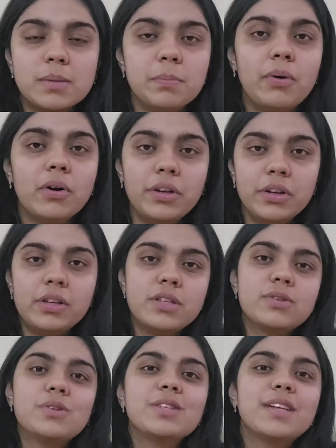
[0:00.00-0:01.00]
important
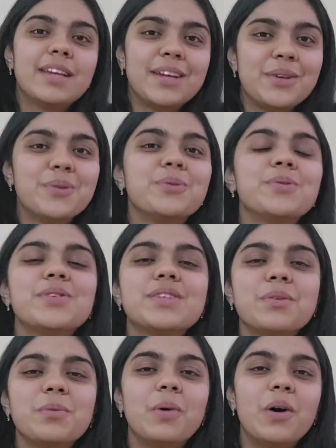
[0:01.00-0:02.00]
resource that I
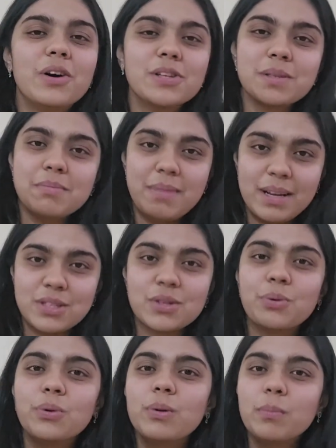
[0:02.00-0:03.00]
used was Med
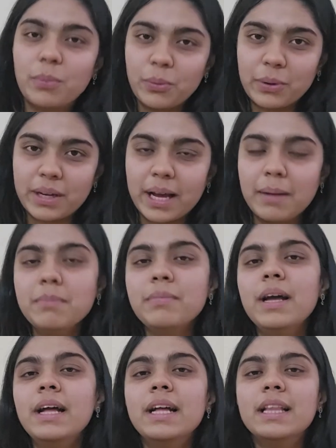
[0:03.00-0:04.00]
School Bootcamp.
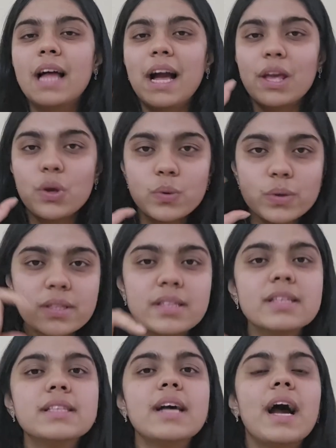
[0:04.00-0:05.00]
I use
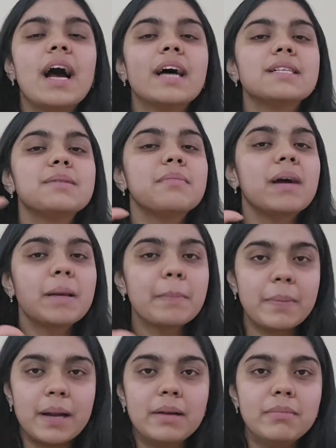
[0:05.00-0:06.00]
this as my
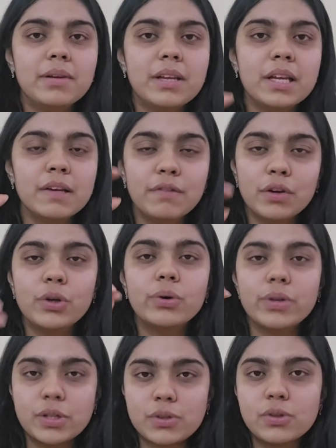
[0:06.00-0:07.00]
primary video
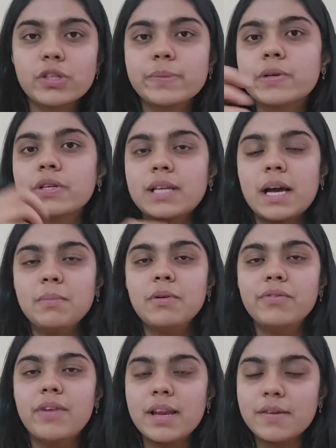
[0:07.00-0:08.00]
resource because I'm a
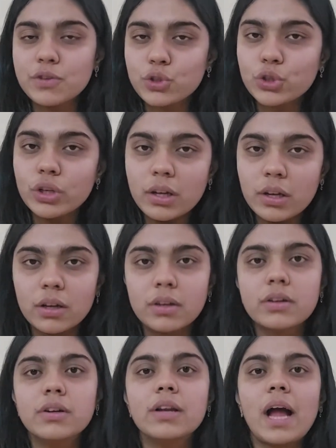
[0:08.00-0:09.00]
very visual
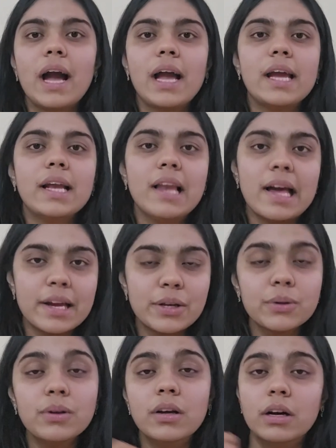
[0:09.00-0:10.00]
learner. I like
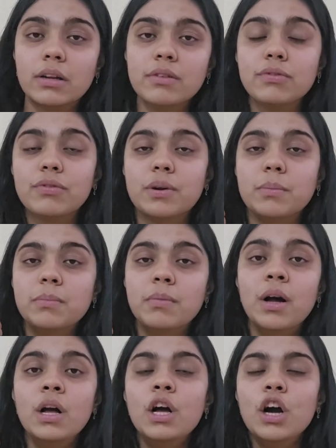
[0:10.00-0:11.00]
to learn from
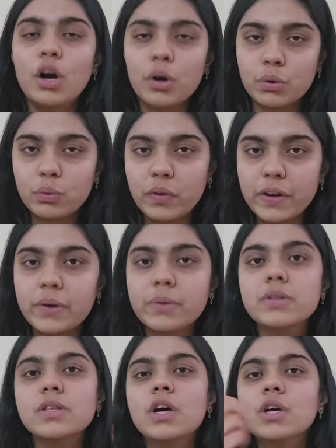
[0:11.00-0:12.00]

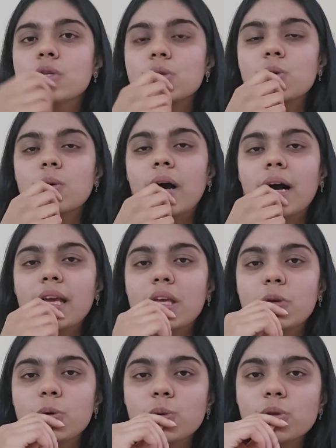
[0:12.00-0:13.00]
videos. So I
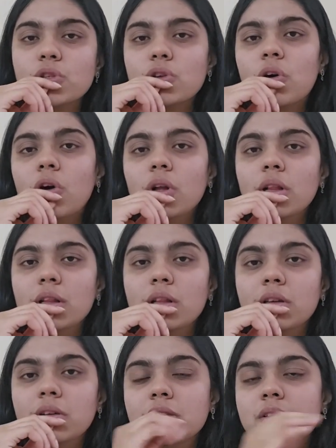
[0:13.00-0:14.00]
used all
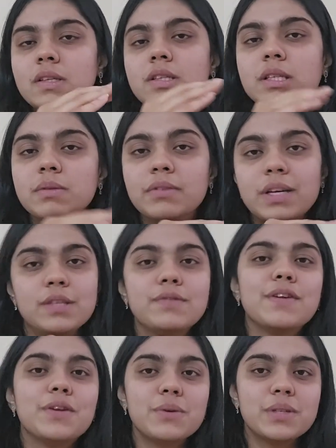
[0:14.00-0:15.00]
the system-wise
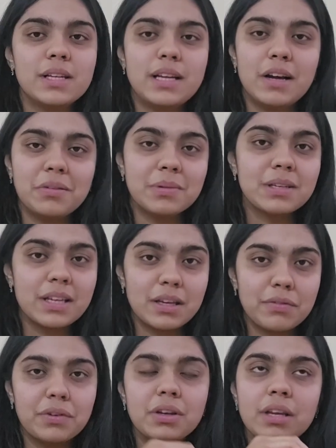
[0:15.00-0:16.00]
videos that have been
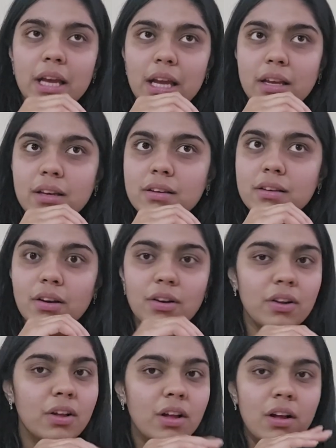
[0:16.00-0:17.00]
given
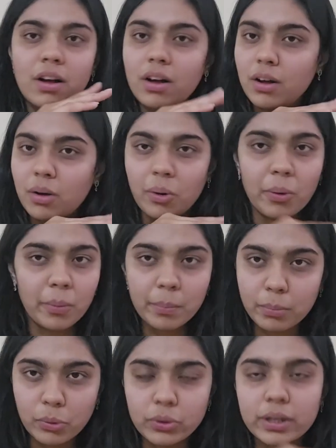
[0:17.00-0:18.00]
in
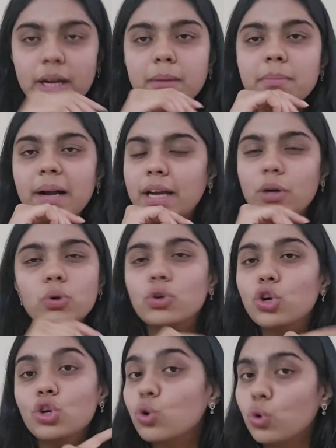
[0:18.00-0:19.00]
bootcamp. I could
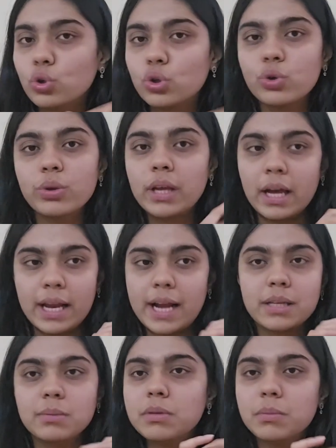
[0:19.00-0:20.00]
not go through the
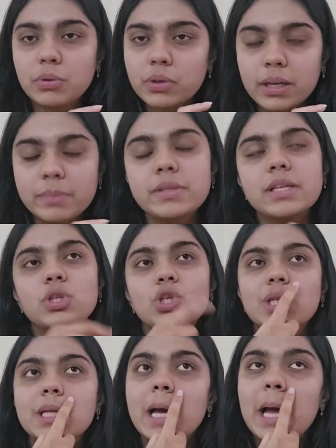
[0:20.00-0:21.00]
anatomy bootcamp section.